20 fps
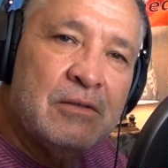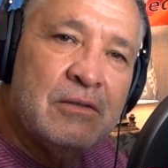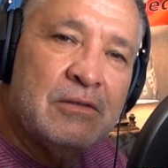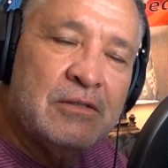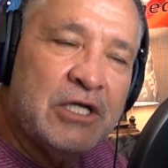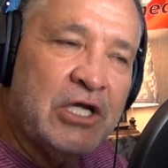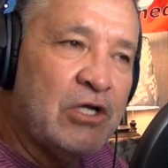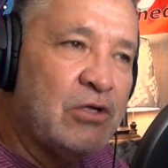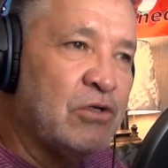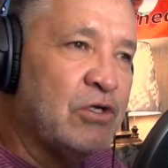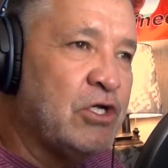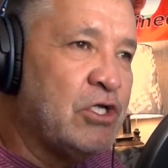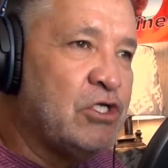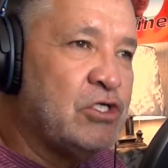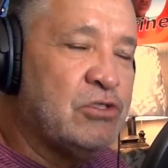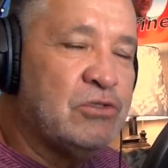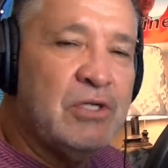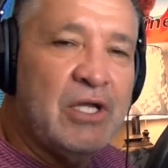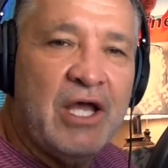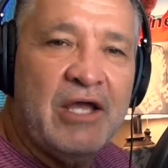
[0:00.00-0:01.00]
Take a look at
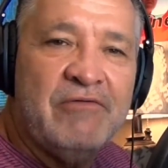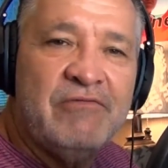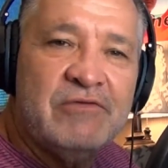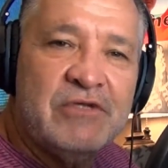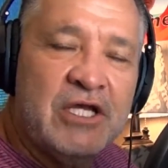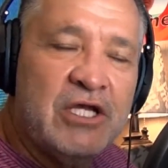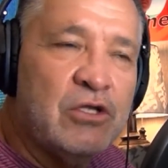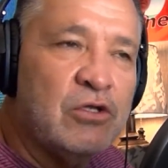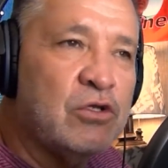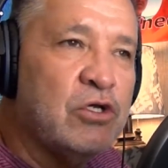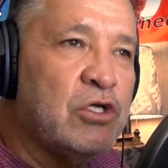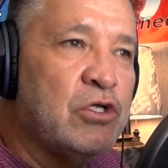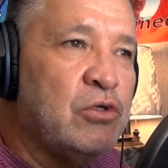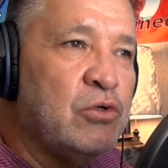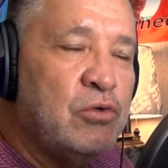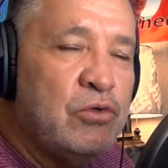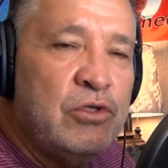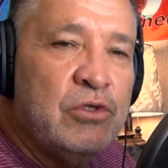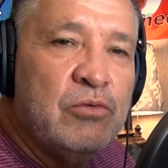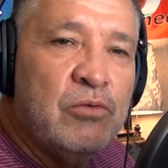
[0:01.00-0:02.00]
your life. Take a look at
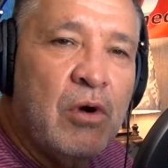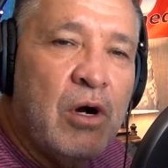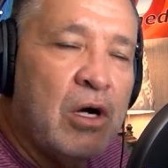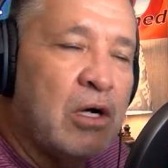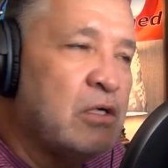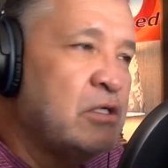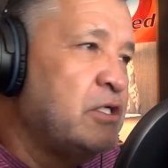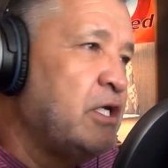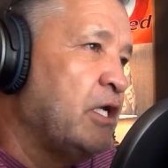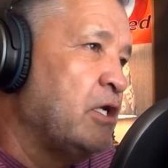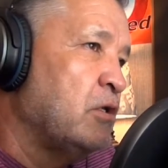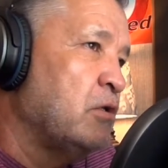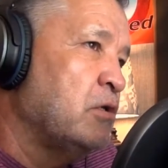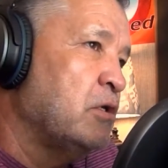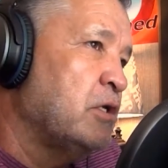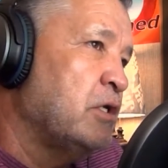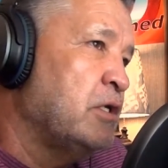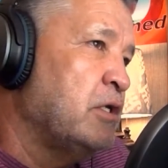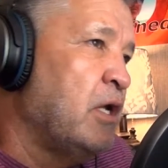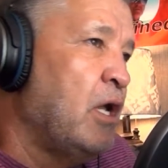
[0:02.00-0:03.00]
who you are. Take a
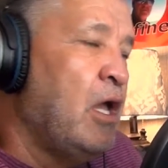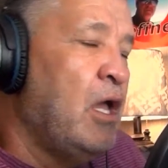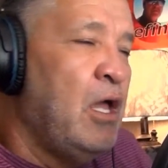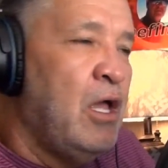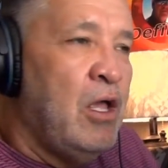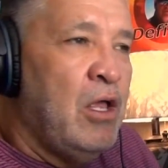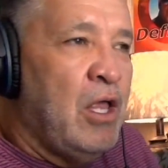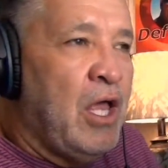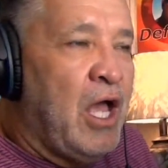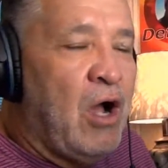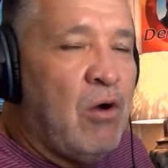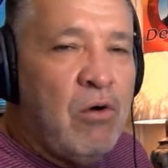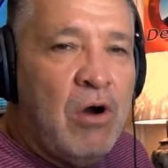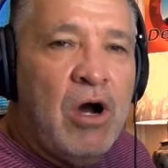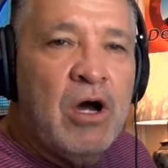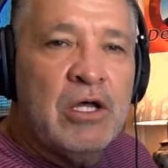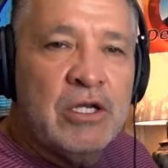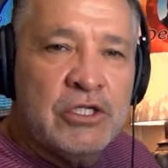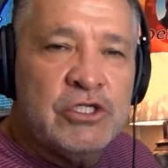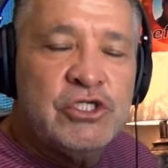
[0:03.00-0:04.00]
look at how
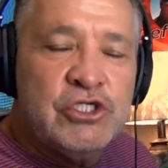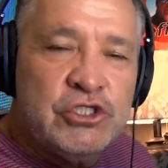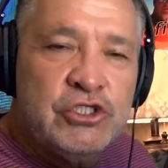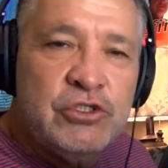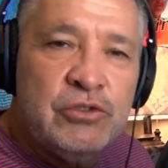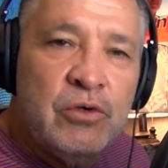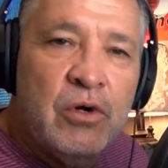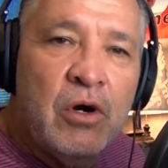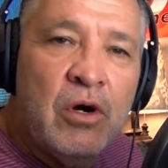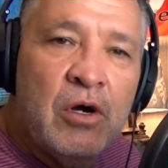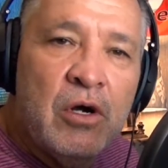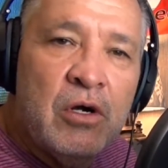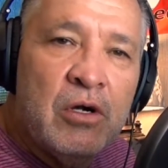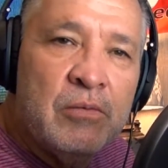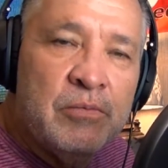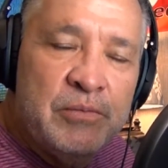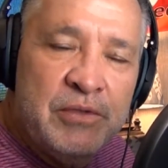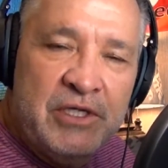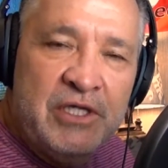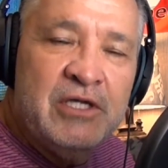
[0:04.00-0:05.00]
honest you are
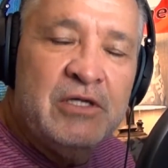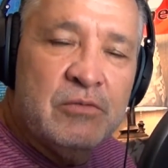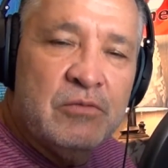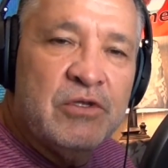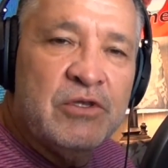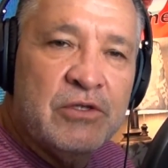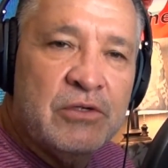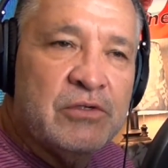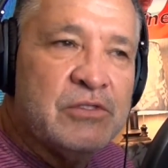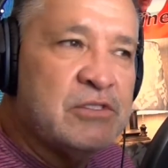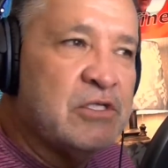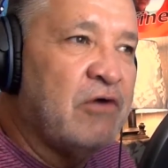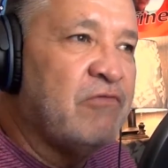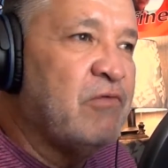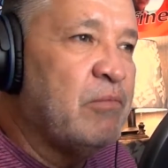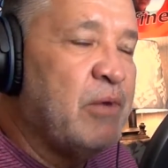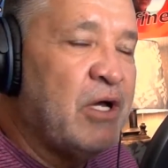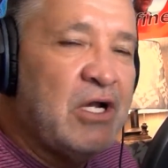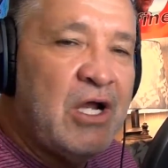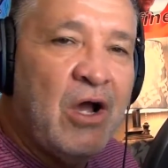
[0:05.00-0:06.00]
being with yourself
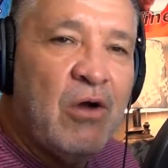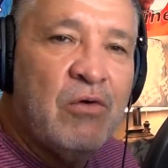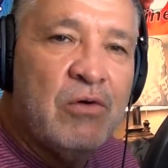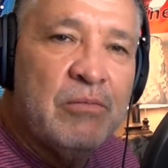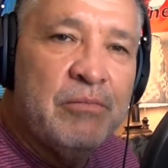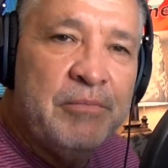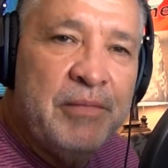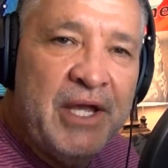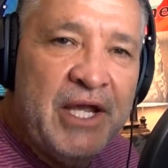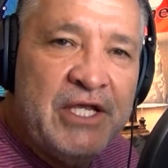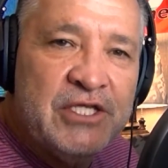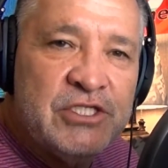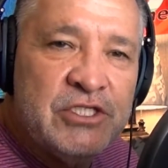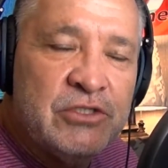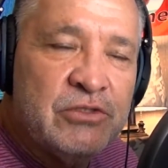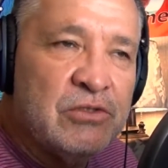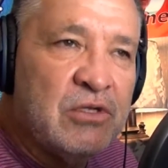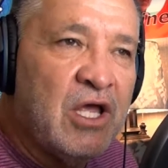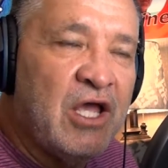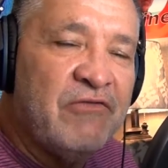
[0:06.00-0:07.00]
about how amazing
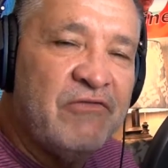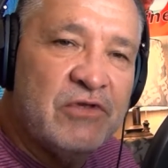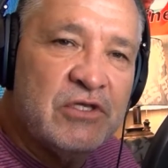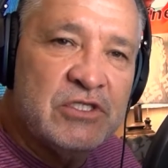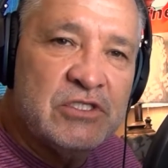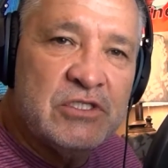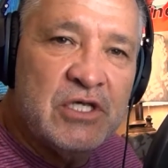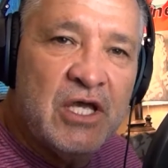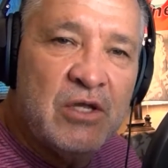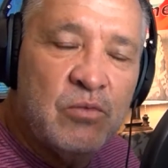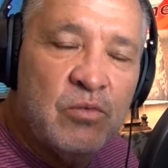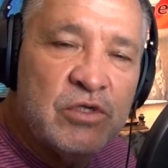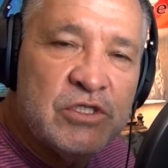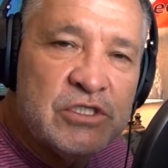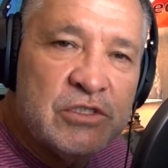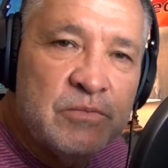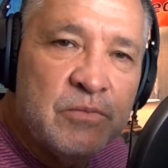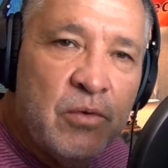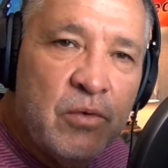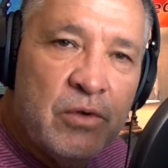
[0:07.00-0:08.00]
your life is and
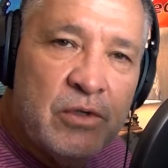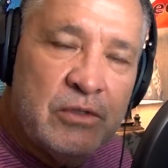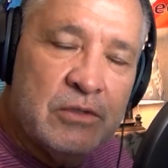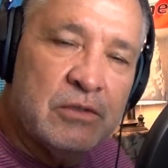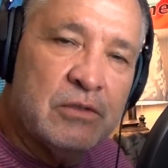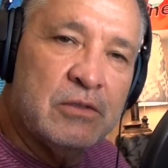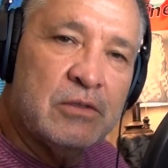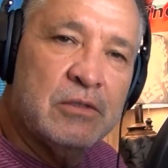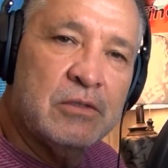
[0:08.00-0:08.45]
what's important.